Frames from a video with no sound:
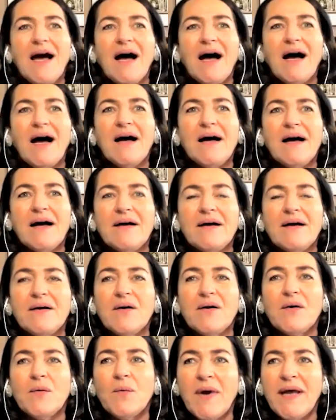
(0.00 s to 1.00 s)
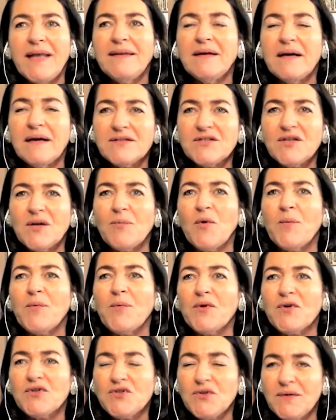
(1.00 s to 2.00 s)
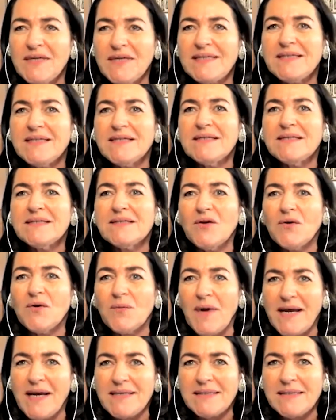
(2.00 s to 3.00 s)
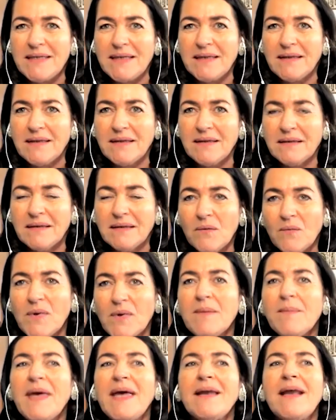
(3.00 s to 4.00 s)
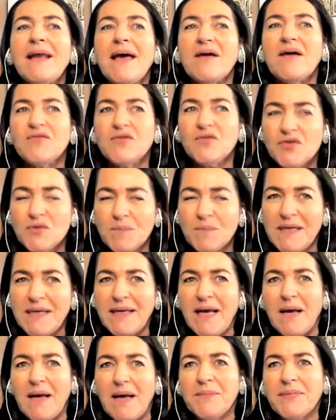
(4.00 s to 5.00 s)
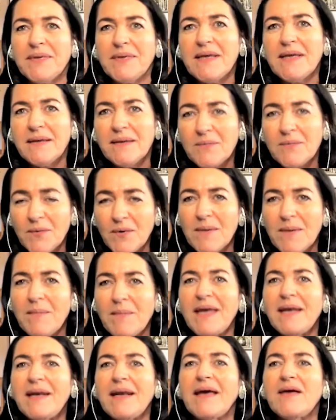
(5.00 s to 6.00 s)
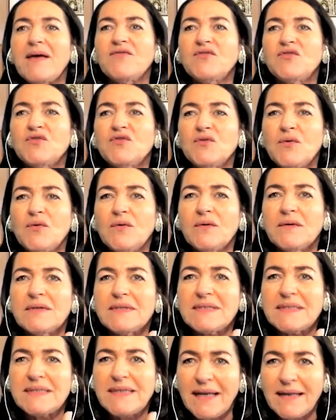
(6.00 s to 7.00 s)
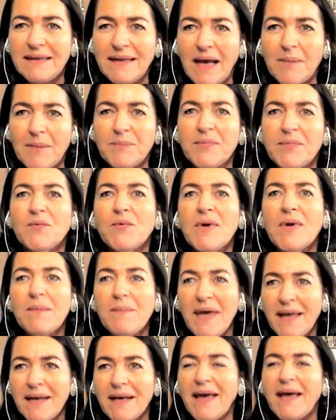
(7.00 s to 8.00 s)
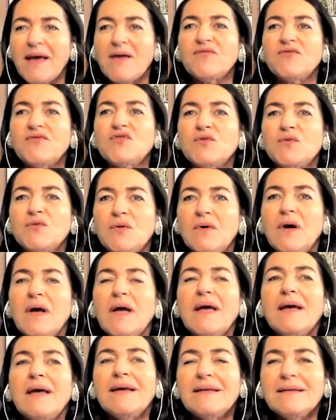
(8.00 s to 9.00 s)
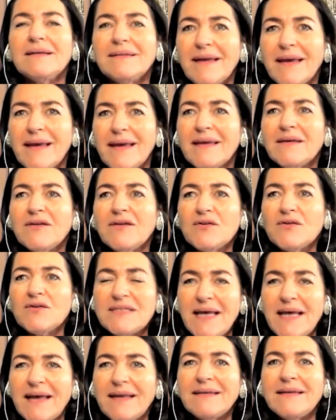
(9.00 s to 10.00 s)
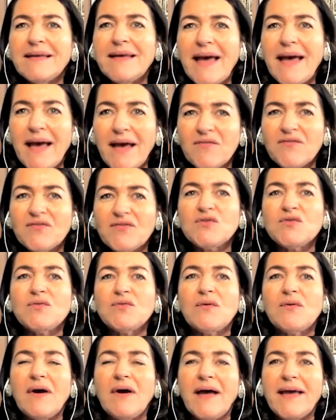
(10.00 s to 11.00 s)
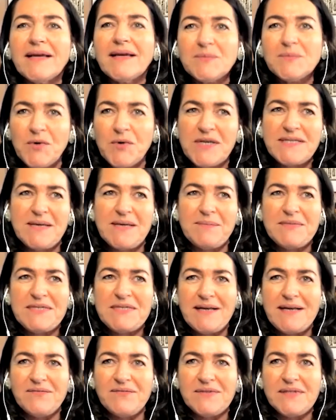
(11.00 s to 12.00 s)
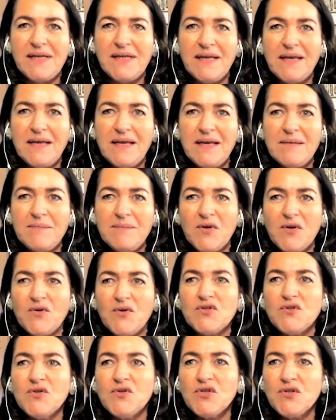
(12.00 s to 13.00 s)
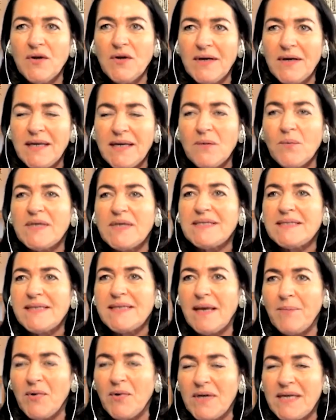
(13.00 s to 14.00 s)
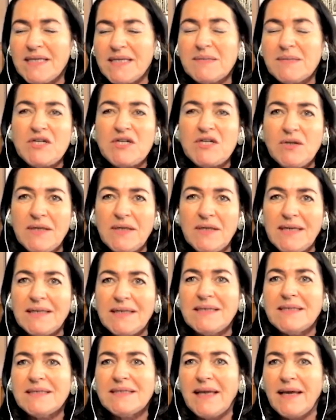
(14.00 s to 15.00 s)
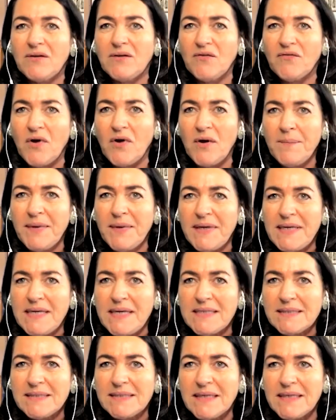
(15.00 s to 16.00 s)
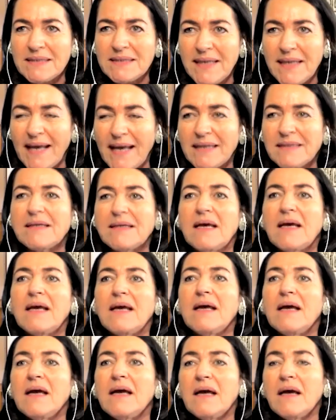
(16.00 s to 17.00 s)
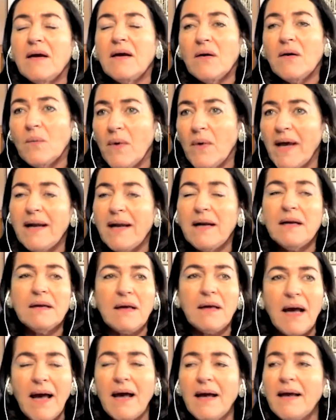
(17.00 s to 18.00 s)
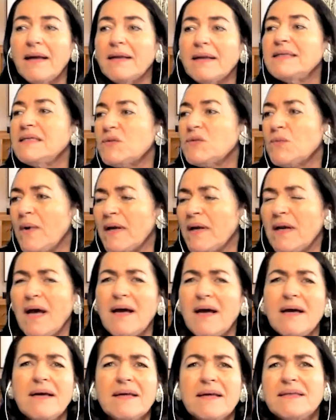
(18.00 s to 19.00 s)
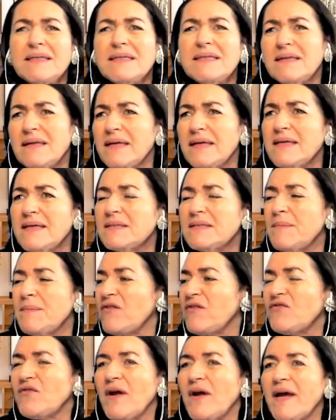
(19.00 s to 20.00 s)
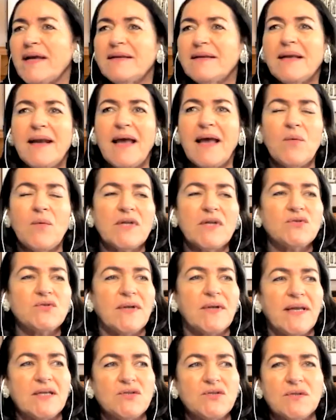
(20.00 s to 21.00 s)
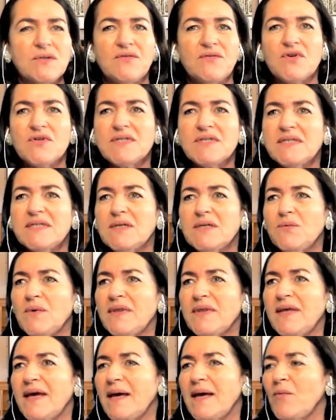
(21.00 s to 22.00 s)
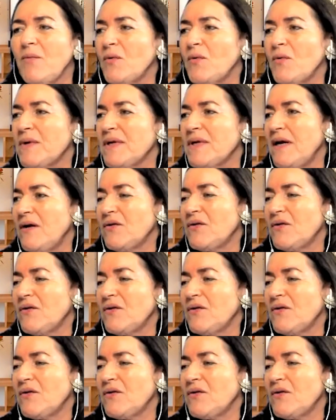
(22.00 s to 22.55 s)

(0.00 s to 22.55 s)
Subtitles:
When there are some opportunities arising, women have to speak up. Women have to stand up. Women have to take the stand. They have to express themselves. Because usually what is happening, especially in this kind of companies, is that, well, this one, he's my friend, and I went to that university with them, or we